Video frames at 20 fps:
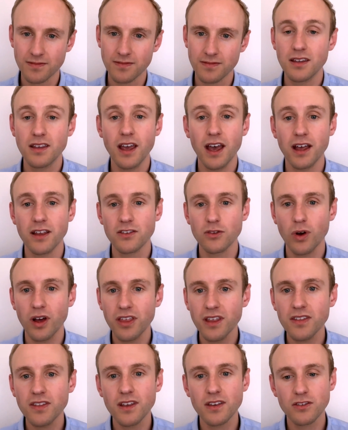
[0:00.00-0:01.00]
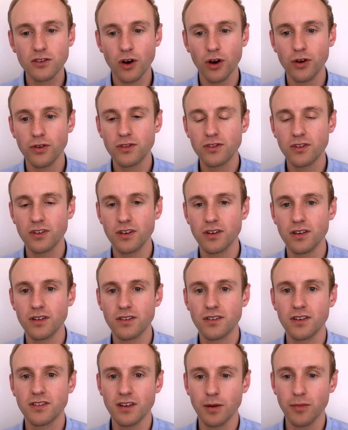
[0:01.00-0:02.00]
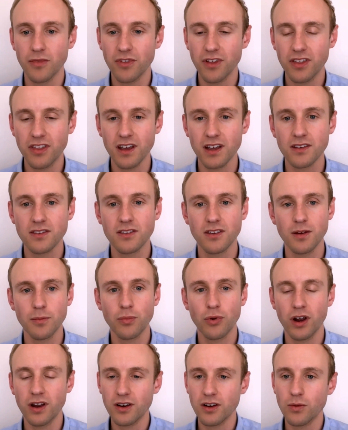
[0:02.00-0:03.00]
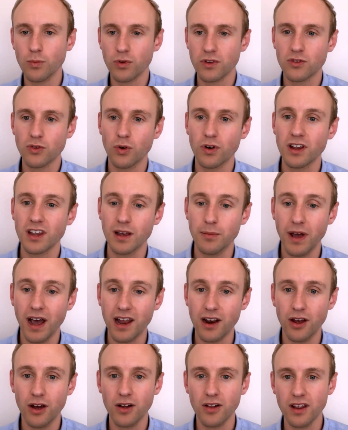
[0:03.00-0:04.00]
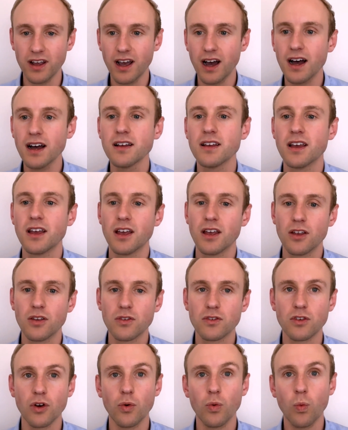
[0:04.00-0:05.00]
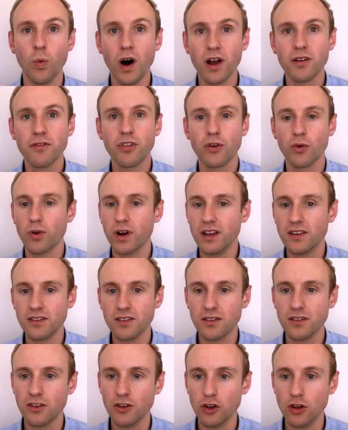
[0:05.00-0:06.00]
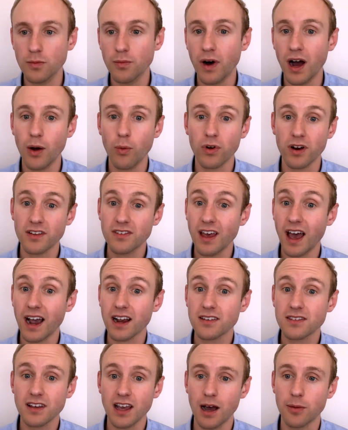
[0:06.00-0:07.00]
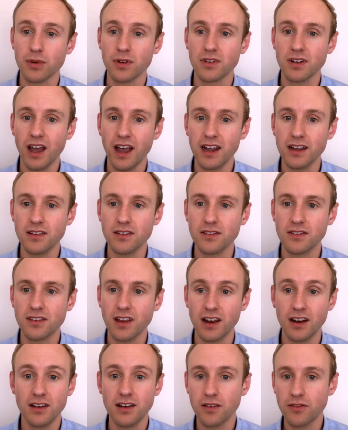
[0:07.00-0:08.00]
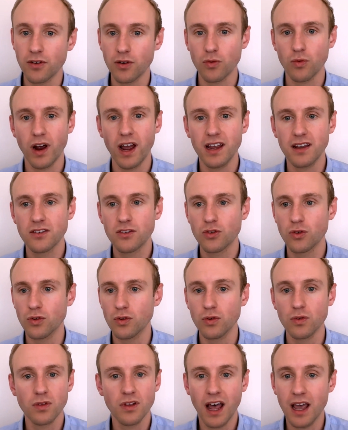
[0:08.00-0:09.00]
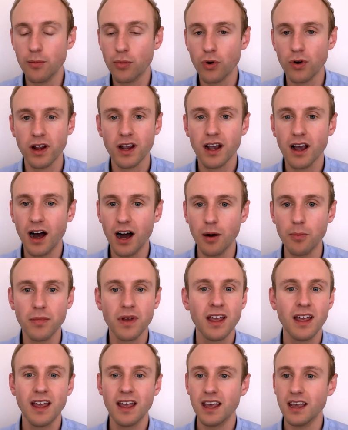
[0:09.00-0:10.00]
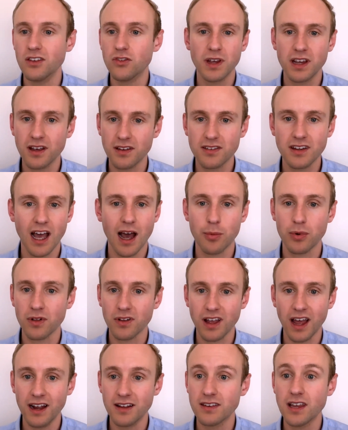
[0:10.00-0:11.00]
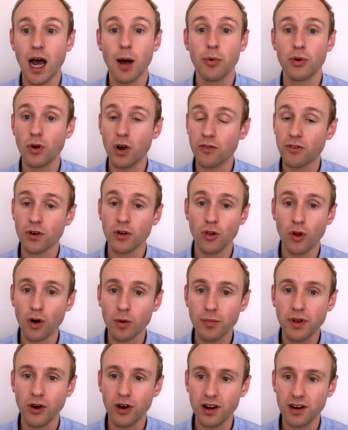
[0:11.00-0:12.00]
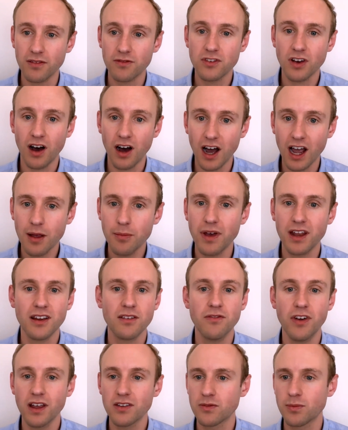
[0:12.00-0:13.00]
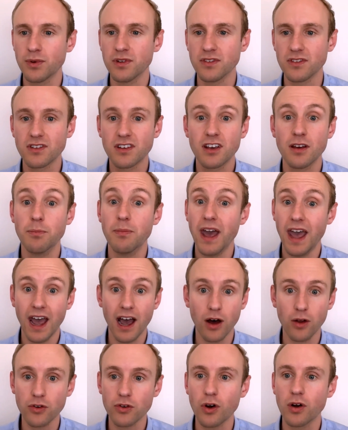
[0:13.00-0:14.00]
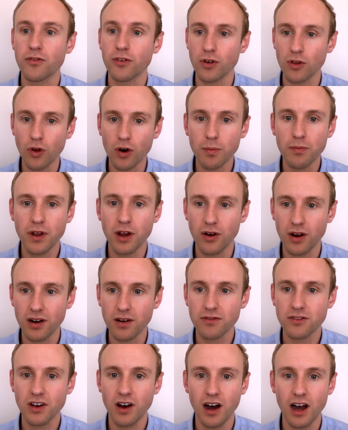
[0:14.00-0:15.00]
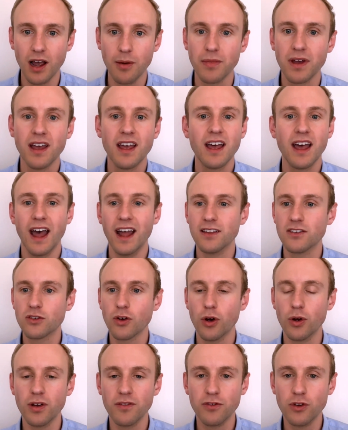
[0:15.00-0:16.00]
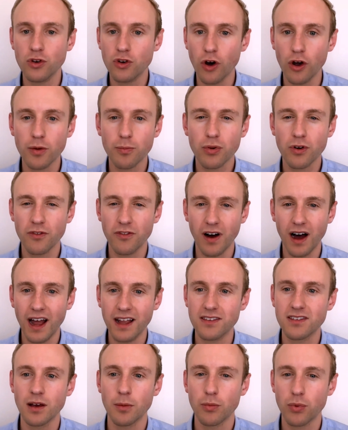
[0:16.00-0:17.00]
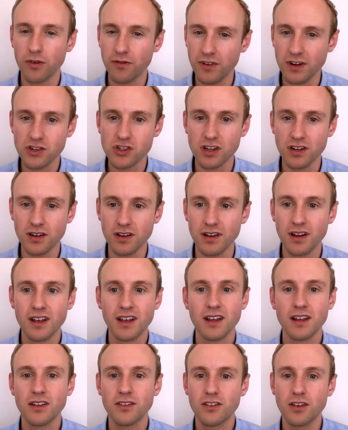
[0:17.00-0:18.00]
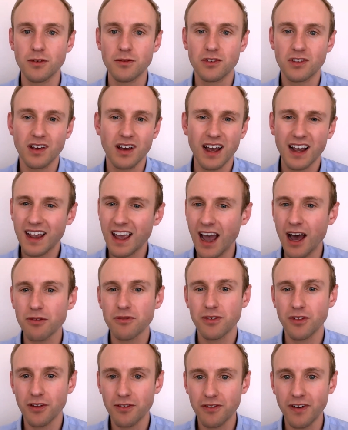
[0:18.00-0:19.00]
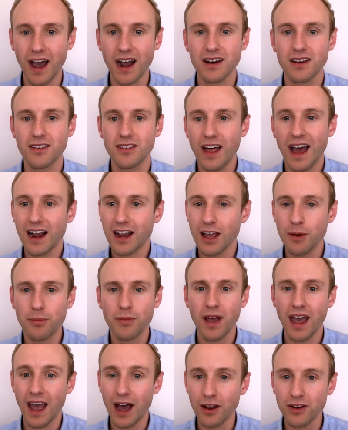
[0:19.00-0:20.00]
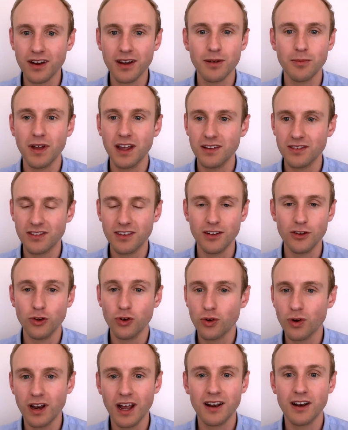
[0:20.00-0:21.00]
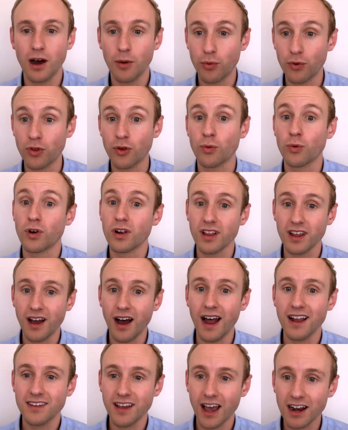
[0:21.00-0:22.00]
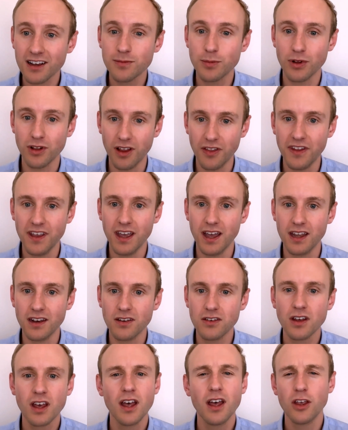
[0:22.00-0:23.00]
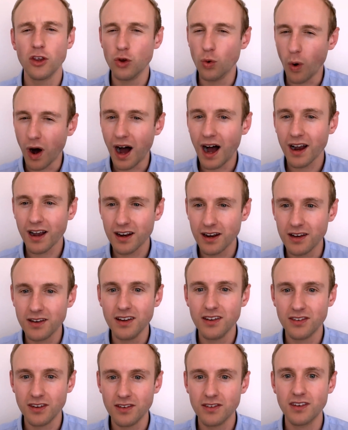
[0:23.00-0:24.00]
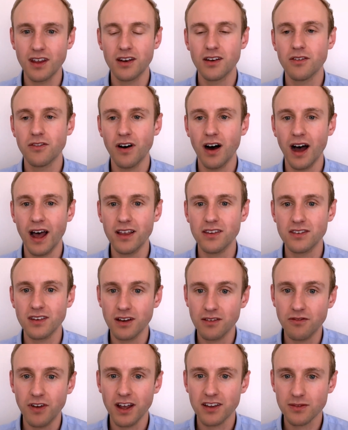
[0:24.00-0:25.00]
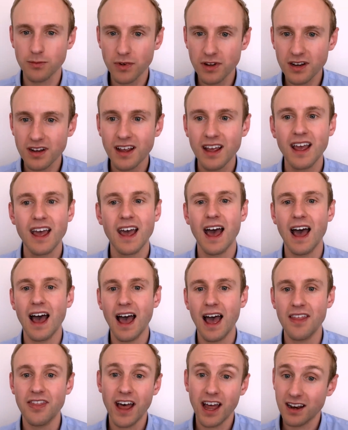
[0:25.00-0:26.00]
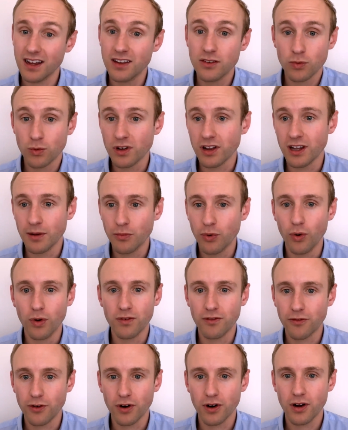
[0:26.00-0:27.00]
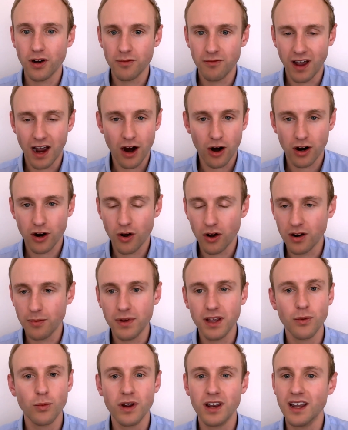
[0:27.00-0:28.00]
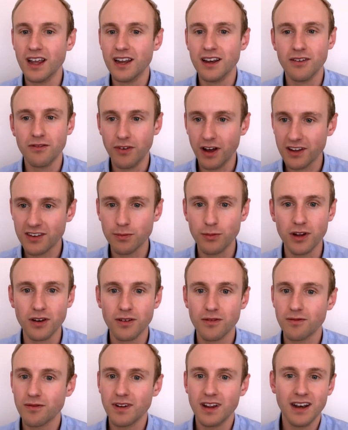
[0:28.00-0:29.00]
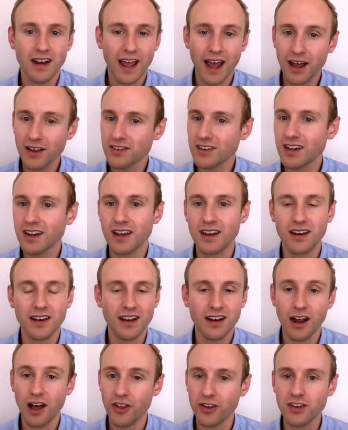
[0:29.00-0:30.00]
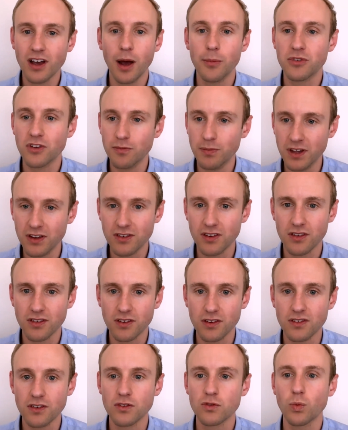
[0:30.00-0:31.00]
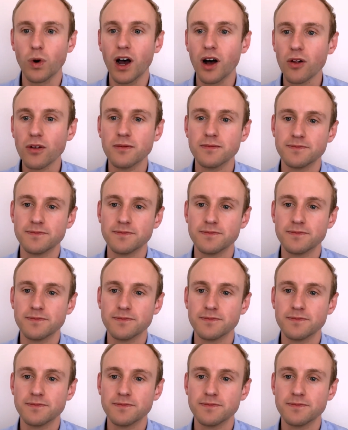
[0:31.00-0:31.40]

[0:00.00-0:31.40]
Yeah, so I think this goes to some of the things that Brendan was talking about earlier. So one of the reasons that you might want to tax capital gains at a different rate to labour income is because capital gains happen over a long period of time and investments compound over a long period of time. And so if you don't provide some provision to account for the fact that compounding means that you could end up with a really high tax bill at the end, you are going to disincentivize investment. And that is really important for our economy. We need investment in housing and in other types of businesses as well.